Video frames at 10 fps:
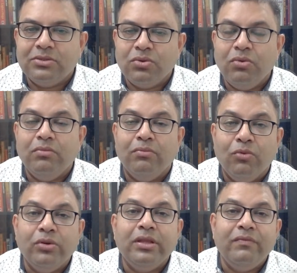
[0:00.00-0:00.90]
so
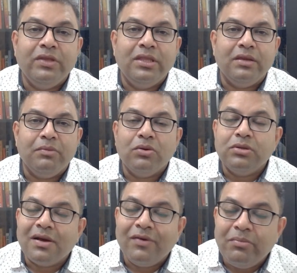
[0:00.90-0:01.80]
more than we think,
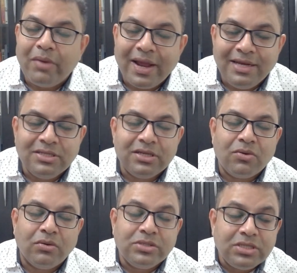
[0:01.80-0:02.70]
because our minds are
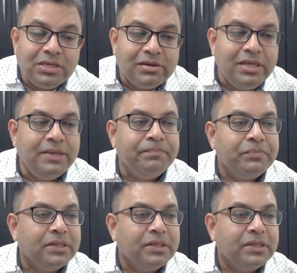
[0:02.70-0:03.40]
constantly,